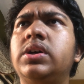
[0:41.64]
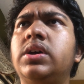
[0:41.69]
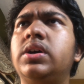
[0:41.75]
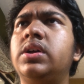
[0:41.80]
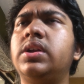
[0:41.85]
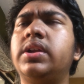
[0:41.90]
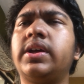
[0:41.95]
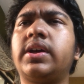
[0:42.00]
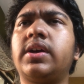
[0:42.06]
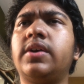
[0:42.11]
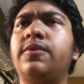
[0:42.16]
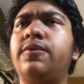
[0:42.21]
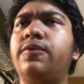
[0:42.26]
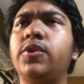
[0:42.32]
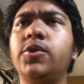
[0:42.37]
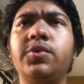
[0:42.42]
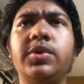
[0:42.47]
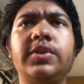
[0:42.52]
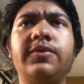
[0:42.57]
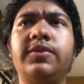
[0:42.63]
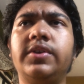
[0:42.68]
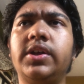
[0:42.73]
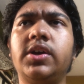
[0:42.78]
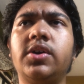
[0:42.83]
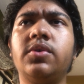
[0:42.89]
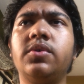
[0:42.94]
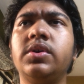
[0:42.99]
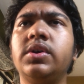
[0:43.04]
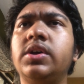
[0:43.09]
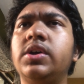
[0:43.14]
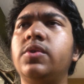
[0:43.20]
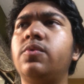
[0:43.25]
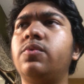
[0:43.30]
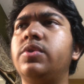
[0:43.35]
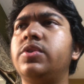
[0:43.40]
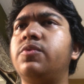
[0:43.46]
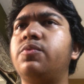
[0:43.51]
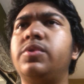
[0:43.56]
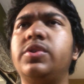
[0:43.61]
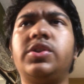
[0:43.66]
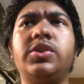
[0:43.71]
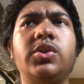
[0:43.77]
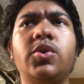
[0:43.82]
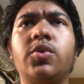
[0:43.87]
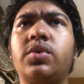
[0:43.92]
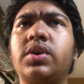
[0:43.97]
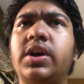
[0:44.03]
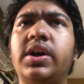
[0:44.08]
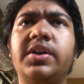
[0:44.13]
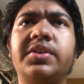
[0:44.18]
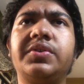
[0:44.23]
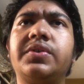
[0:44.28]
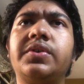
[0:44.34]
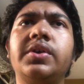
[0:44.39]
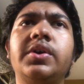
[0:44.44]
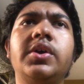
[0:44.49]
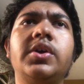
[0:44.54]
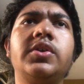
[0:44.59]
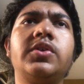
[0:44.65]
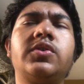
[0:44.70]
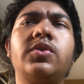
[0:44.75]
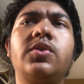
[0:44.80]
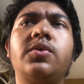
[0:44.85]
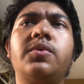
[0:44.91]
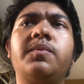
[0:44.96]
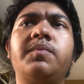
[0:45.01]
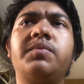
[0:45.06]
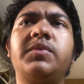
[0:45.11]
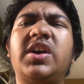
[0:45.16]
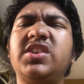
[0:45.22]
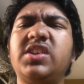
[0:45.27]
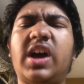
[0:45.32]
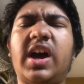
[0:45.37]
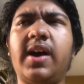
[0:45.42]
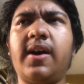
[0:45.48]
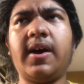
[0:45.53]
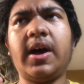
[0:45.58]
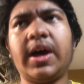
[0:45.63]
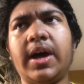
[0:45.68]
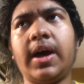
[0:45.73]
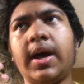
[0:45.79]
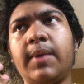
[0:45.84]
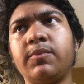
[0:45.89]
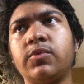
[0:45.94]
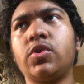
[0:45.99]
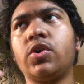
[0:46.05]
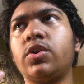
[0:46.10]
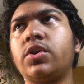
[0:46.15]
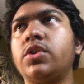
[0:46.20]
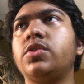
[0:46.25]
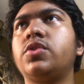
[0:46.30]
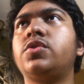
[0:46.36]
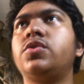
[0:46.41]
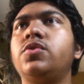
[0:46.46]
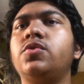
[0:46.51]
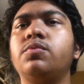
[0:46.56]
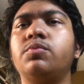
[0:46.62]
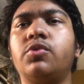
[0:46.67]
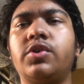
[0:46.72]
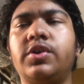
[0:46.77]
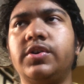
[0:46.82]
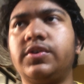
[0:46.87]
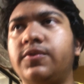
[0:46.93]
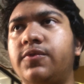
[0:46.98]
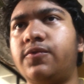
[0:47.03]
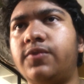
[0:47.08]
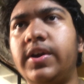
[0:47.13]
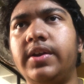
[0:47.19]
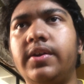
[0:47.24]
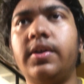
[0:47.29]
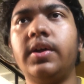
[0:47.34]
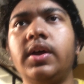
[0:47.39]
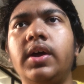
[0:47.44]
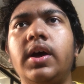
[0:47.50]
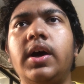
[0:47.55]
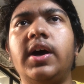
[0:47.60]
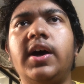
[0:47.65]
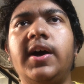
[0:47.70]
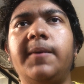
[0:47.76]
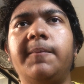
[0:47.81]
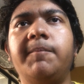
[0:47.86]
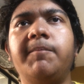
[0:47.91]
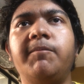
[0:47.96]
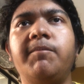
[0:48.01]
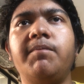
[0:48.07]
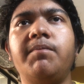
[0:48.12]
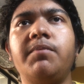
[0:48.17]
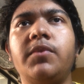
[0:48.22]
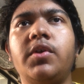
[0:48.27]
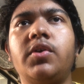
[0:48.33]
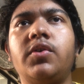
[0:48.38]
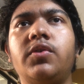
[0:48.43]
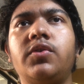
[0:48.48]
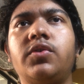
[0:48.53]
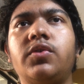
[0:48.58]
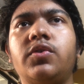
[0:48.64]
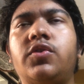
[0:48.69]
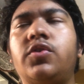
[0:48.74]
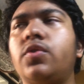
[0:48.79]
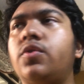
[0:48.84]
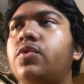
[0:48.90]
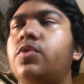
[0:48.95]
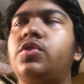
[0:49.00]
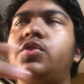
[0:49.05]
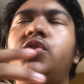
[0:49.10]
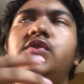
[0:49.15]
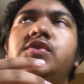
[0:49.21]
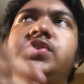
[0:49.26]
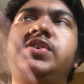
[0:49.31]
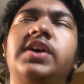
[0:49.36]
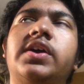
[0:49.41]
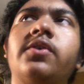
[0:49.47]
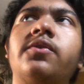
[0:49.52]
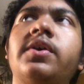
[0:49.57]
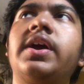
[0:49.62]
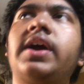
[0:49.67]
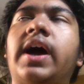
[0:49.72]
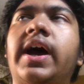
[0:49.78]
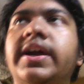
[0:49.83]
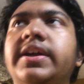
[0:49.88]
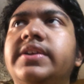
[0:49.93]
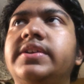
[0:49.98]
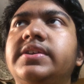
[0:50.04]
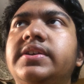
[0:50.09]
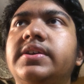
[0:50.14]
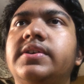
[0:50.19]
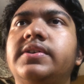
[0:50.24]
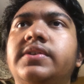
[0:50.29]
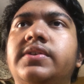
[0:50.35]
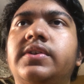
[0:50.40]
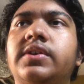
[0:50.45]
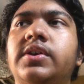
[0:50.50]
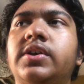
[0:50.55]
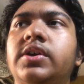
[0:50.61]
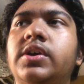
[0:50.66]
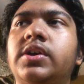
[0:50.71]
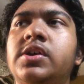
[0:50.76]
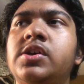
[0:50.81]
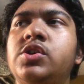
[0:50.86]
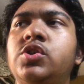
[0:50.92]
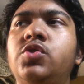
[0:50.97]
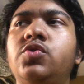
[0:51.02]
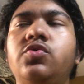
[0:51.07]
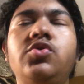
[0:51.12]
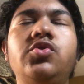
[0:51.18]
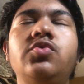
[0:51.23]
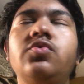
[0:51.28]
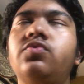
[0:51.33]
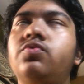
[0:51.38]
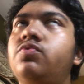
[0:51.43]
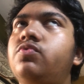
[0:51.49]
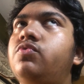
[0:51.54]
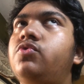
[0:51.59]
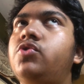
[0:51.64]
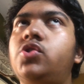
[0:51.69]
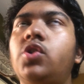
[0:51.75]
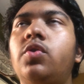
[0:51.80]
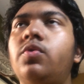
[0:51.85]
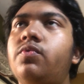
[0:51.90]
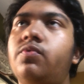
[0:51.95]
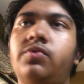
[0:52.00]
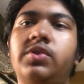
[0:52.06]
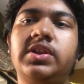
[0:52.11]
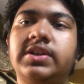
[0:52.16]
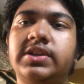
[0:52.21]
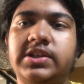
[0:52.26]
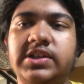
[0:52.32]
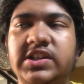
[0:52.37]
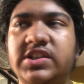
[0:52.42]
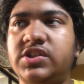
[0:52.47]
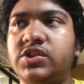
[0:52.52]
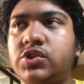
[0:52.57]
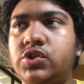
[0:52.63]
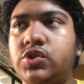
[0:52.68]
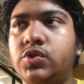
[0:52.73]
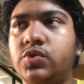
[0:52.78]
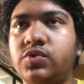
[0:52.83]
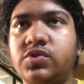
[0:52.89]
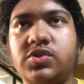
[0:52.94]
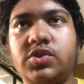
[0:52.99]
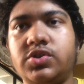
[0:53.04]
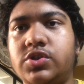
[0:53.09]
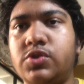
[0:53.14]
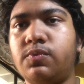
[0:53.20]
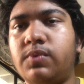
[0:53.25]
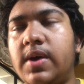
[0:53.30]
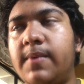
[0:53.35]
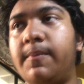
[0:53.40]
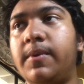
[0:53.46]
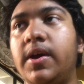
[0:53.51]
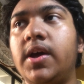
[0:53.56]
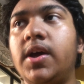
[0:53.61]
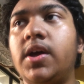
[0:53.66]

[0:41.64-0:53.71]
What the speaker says: like a fluid video with no cuts. So I'm talking to you more as a friend. So to generate ideas, you don't really need to search the web.